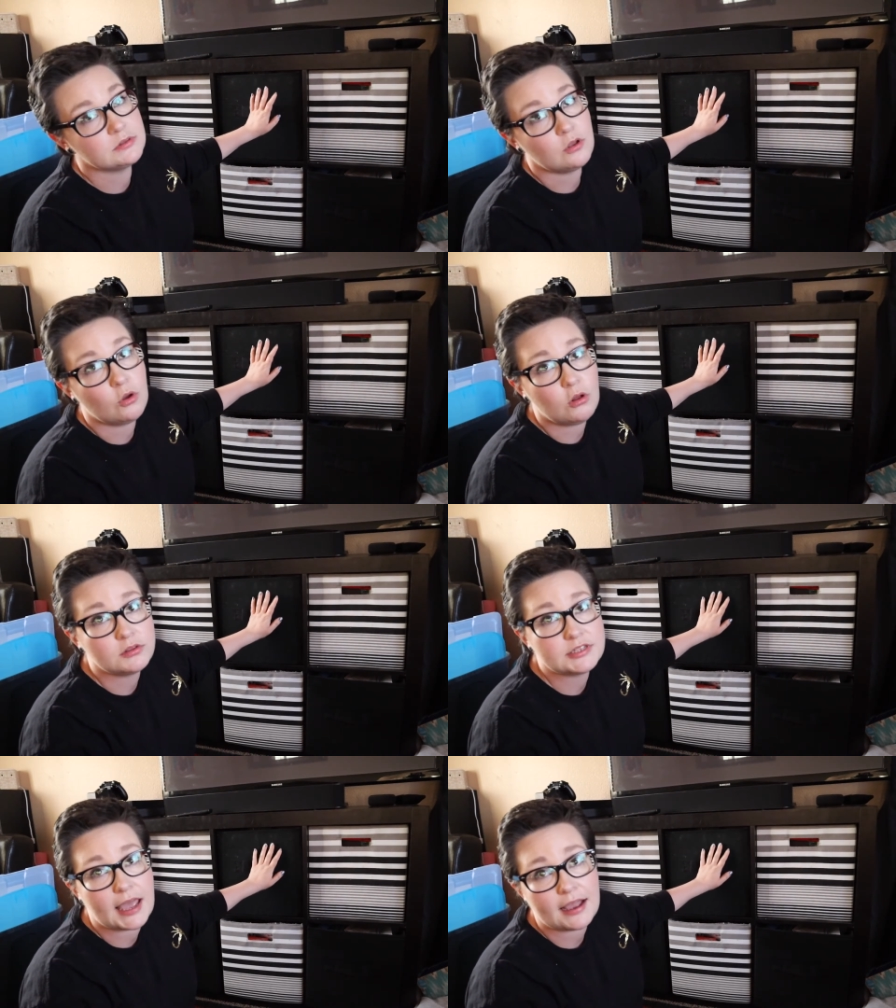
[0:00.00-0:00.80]

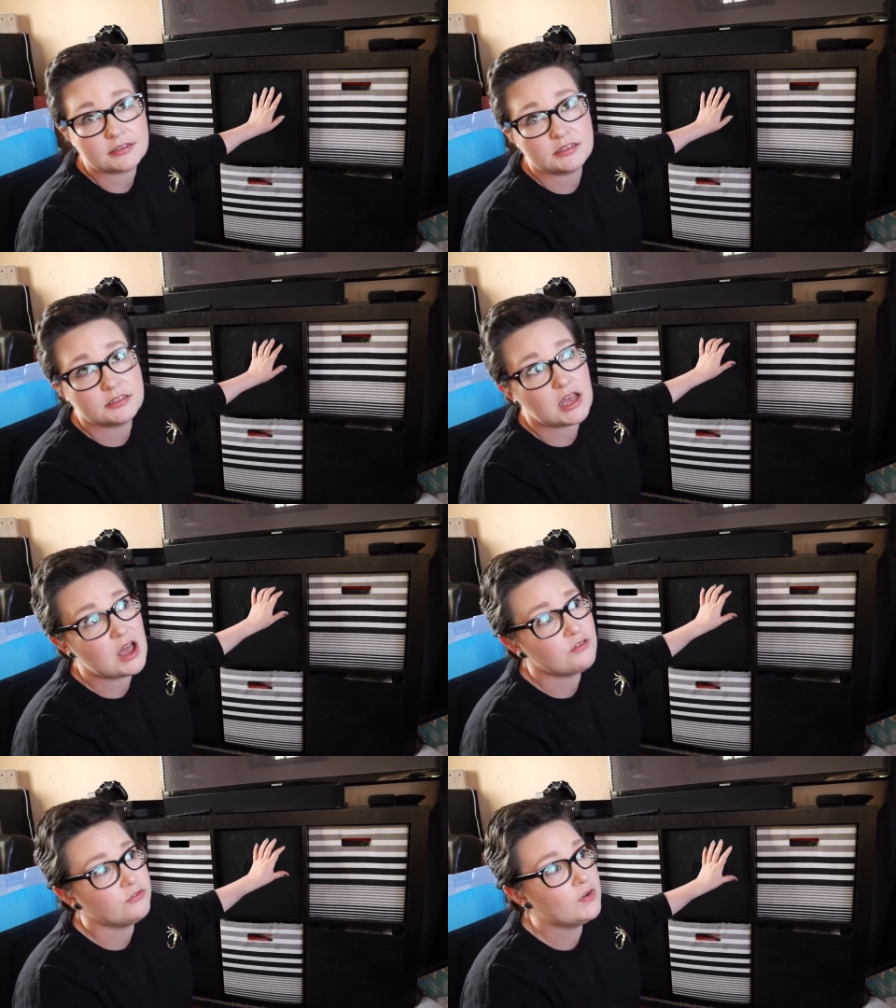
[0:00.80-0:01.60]
old tax
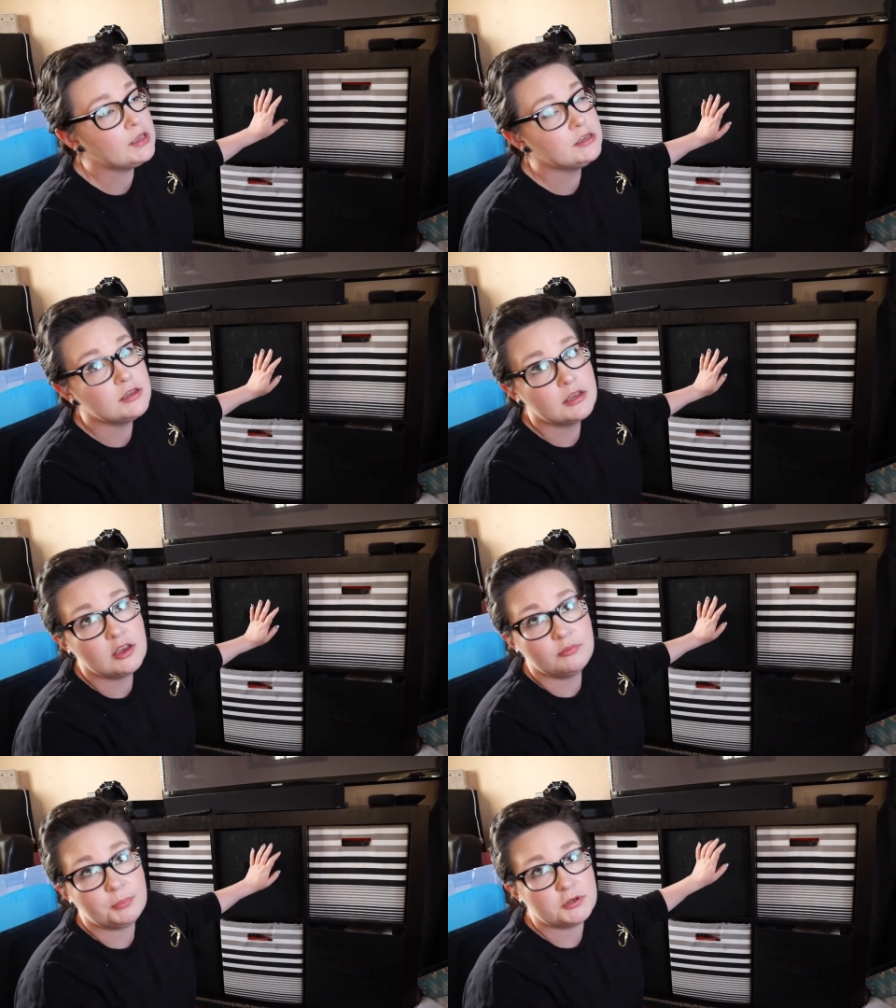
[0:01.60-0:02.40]
stuff,
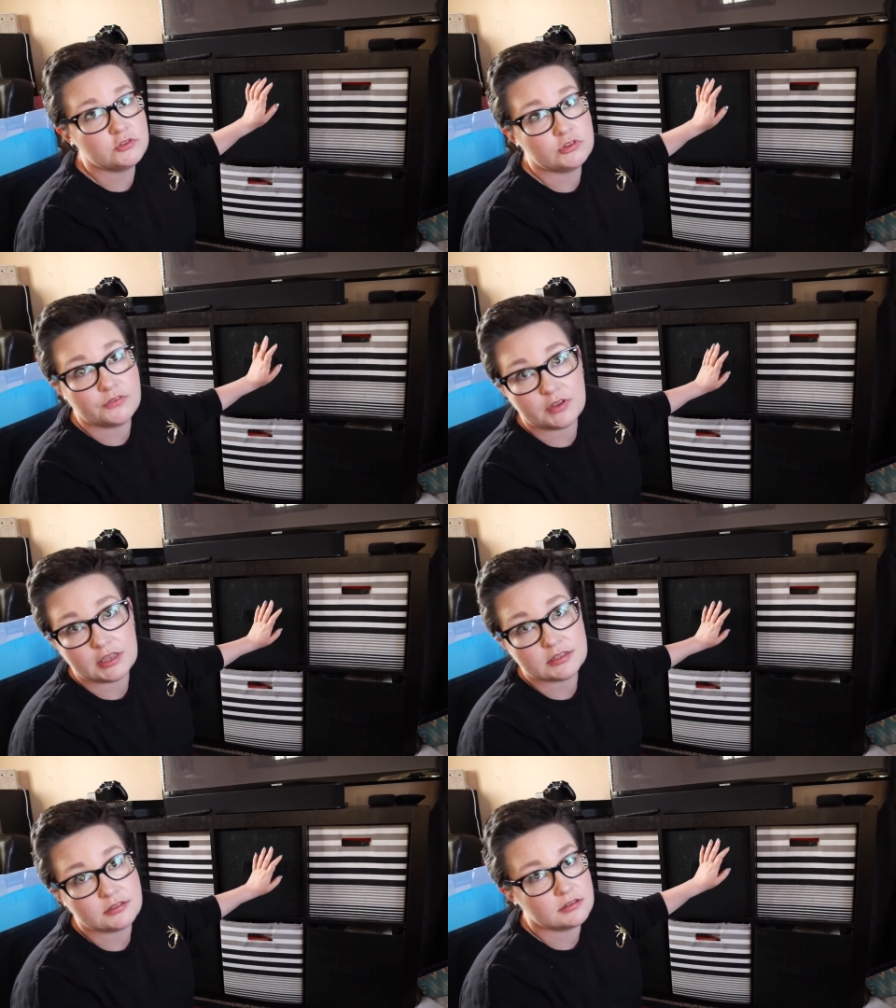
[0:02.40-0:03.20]
birth
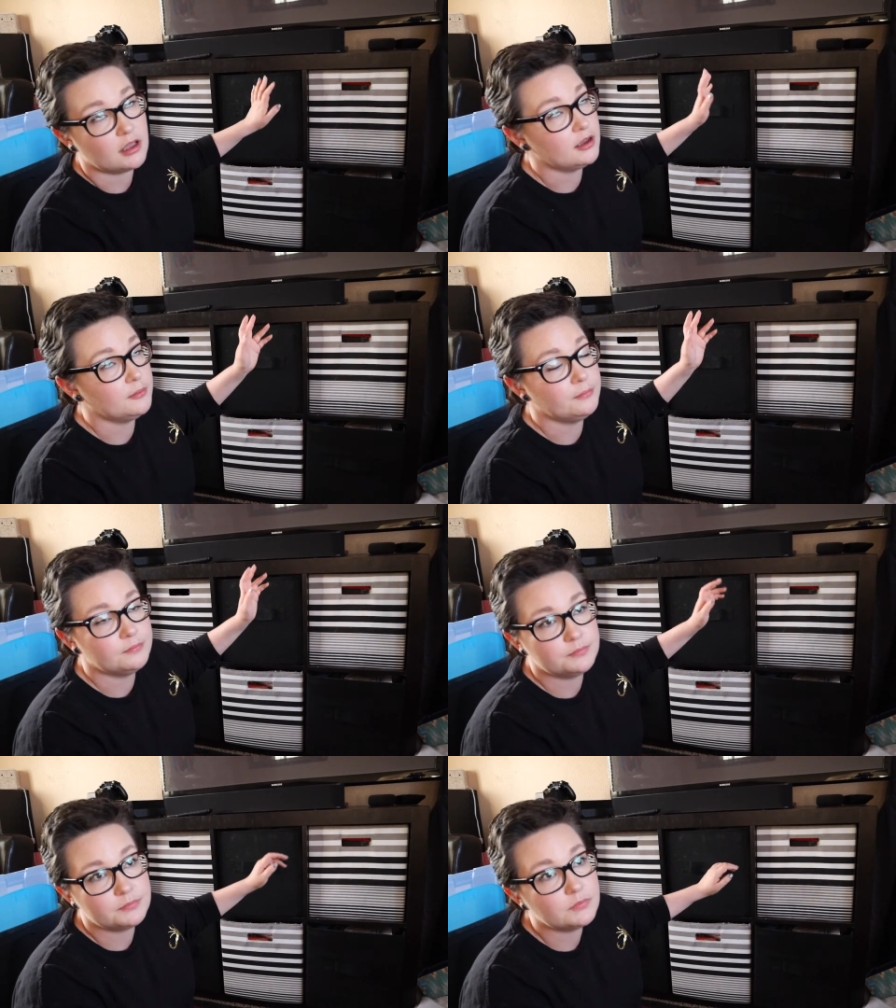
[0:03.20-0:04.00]
certificates,
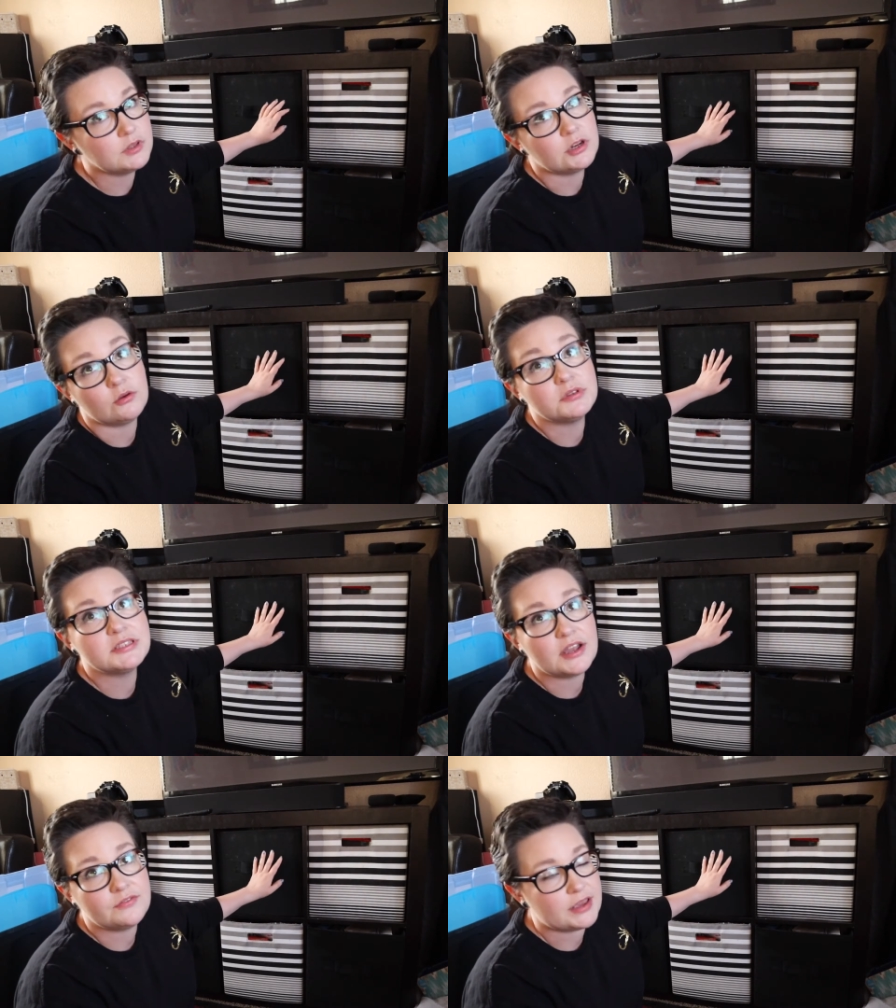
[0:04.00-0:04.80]

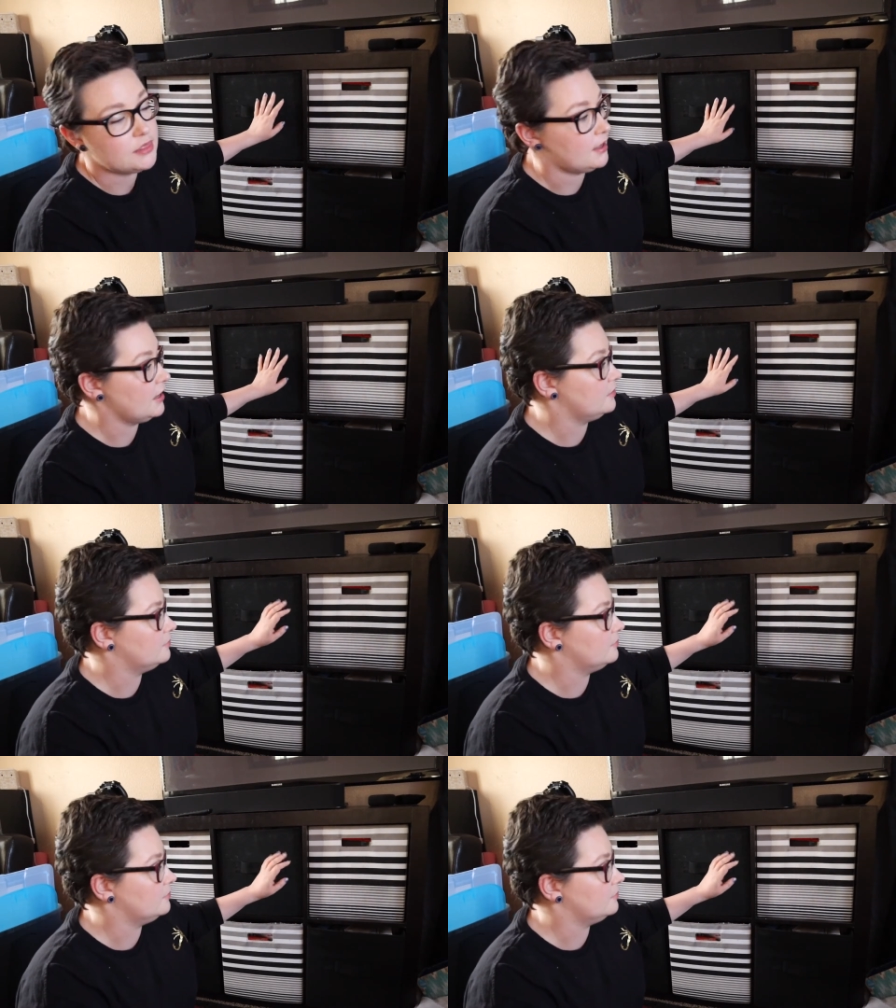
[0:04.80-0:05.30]
stuff like that.